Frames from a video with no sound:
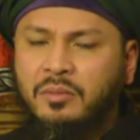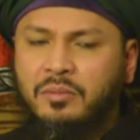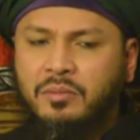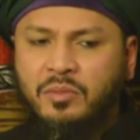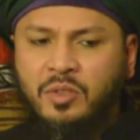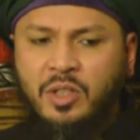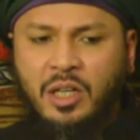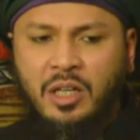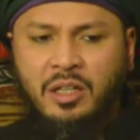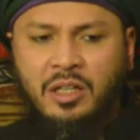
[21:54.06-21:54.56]

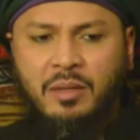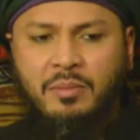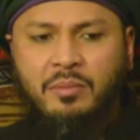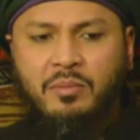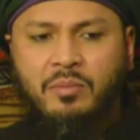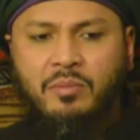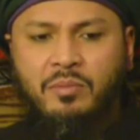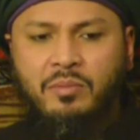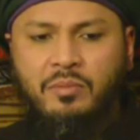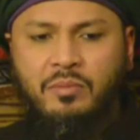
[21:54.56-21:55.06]
Tell them
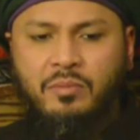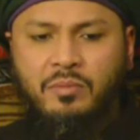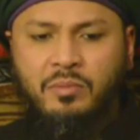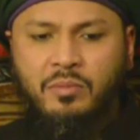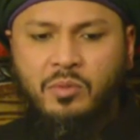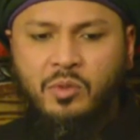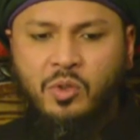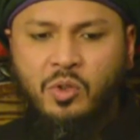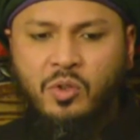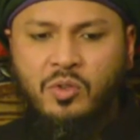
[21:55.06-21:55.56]

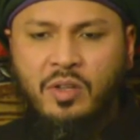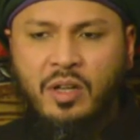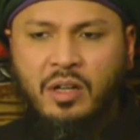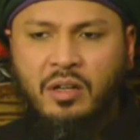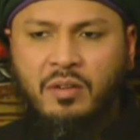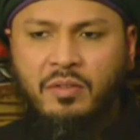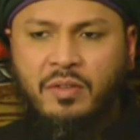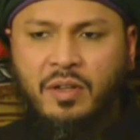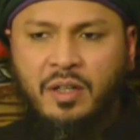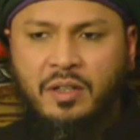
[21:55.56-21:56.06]
to
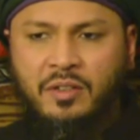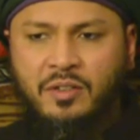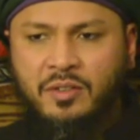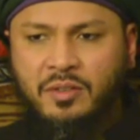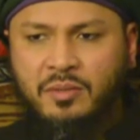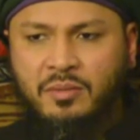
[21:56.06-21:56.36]
sacrifice.